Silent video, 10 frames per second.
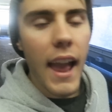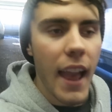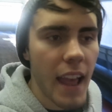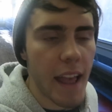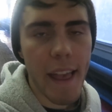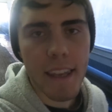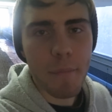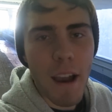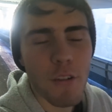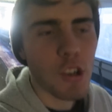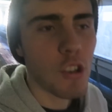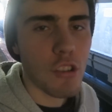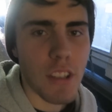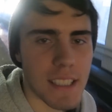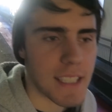And I'm now
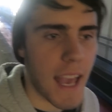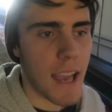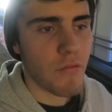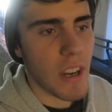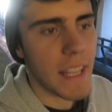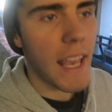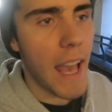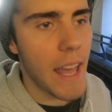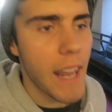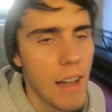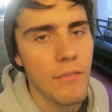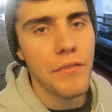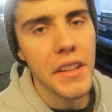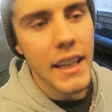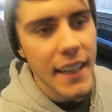all dressed and ready and
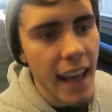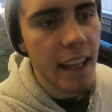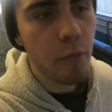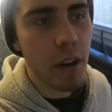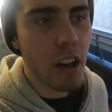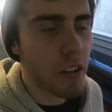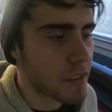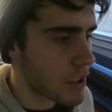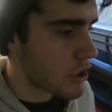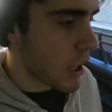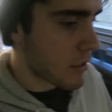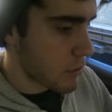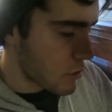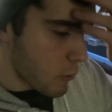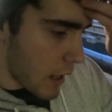out for the day. We are off to
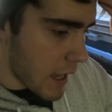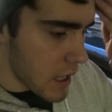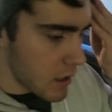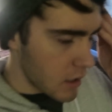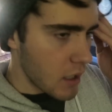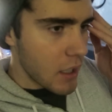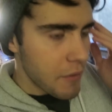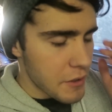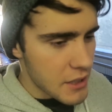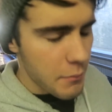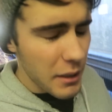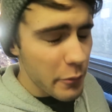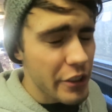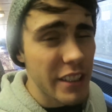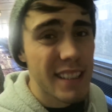Churchill Square for something
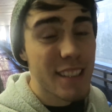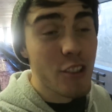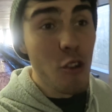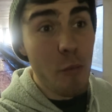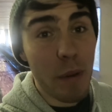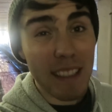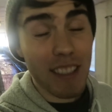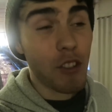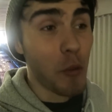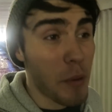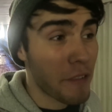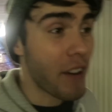which is super, super